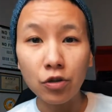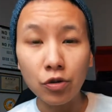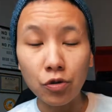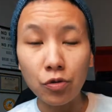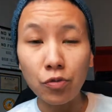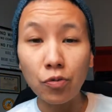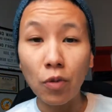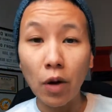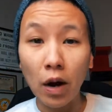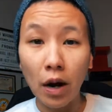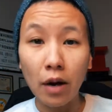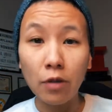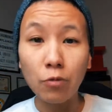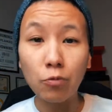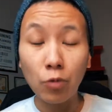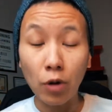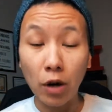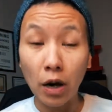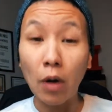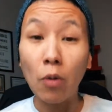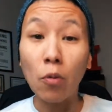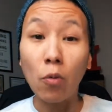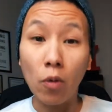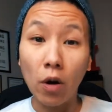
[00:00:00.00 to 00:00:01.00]
to do what
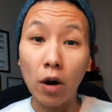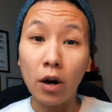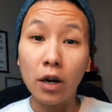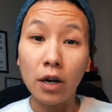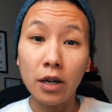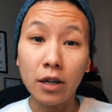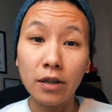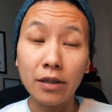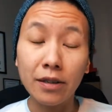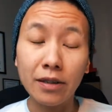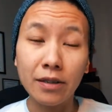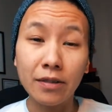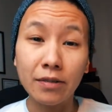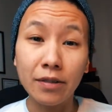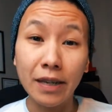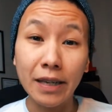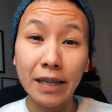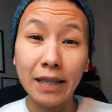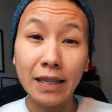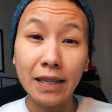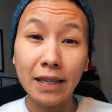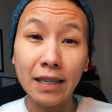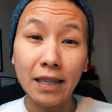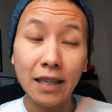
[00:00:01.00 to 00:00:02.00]
I want,
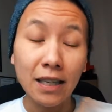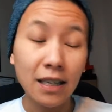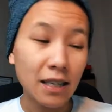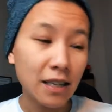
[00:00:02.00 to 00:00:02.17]
right?